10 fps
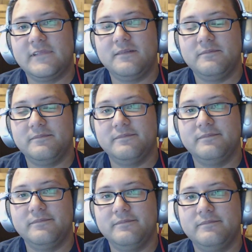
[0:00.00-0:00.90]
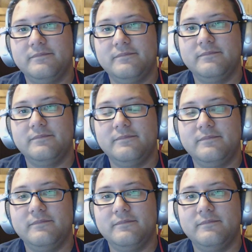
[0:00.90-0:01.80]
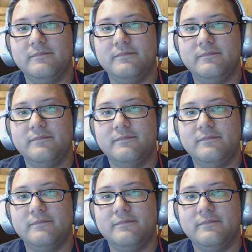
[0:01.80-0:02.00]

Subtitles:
it's actually a cut down 10.